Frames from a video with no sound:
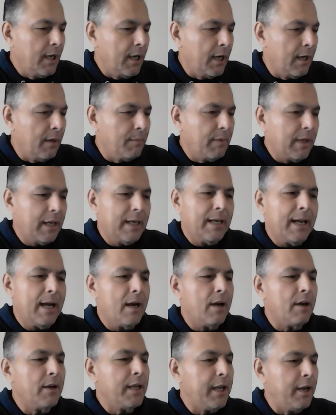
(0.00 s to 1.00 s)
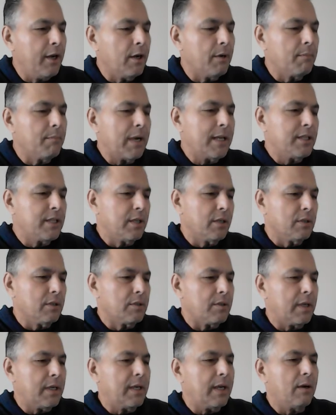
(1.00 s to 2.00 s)
Uh, and now hear, my
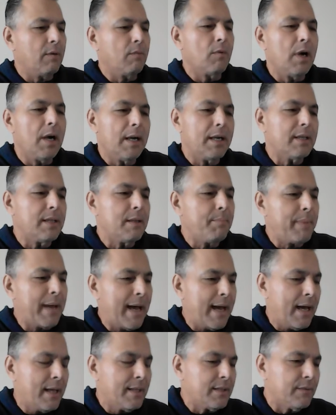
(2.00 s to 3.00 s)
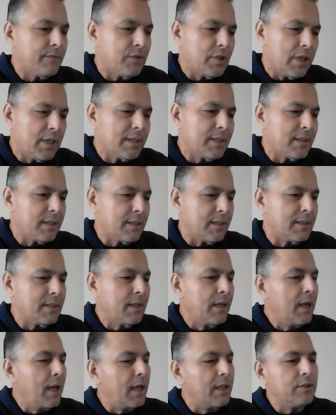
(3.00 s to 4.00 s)
children, and walk in the paths of justice,
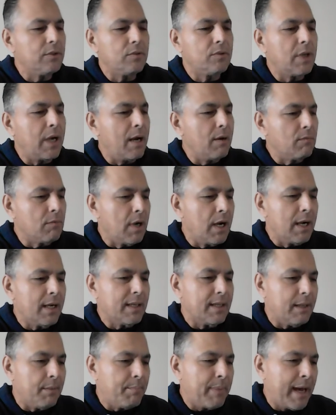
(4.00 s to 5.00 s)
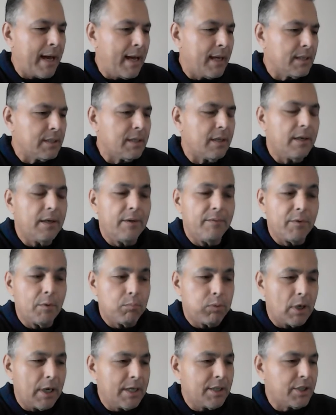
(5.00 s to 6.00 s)
and do not walk in the paths of
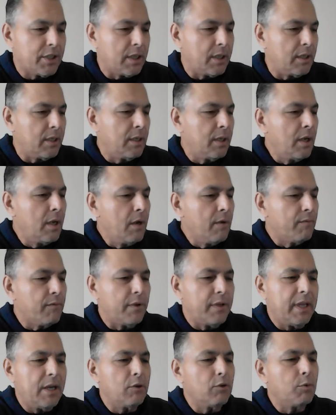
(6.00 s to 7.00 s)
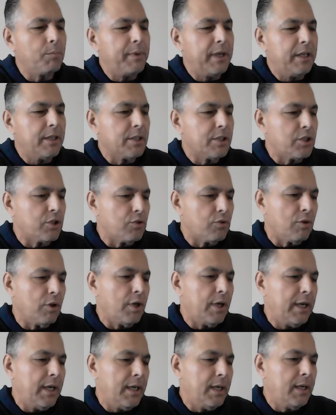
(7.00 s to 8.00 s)
oppression, for they will be
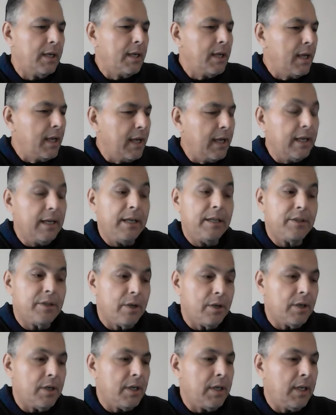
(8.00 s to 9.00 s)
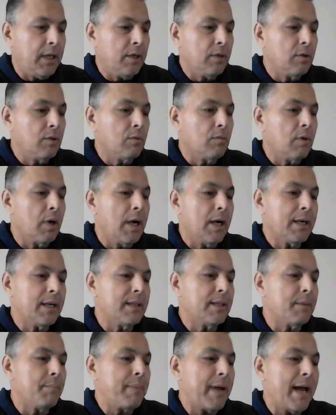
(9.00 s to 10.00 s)
destroyed in eternity who walk
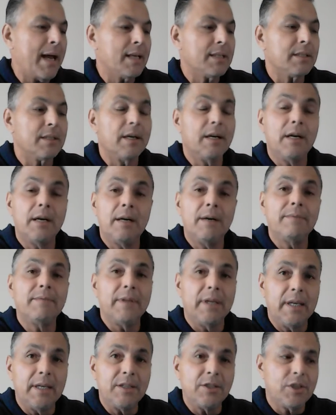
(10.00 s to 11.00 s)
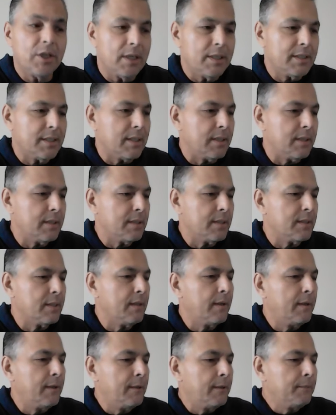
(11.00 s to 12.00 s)
in the paths of injustice.
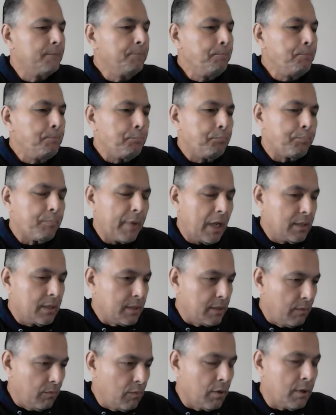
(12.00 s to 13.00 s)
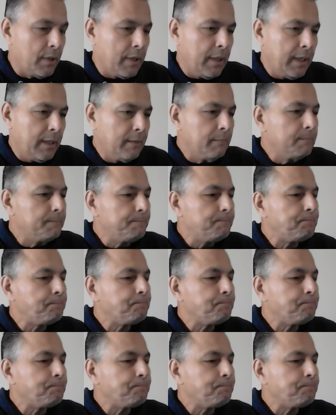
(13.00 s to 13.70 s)
That's a warning.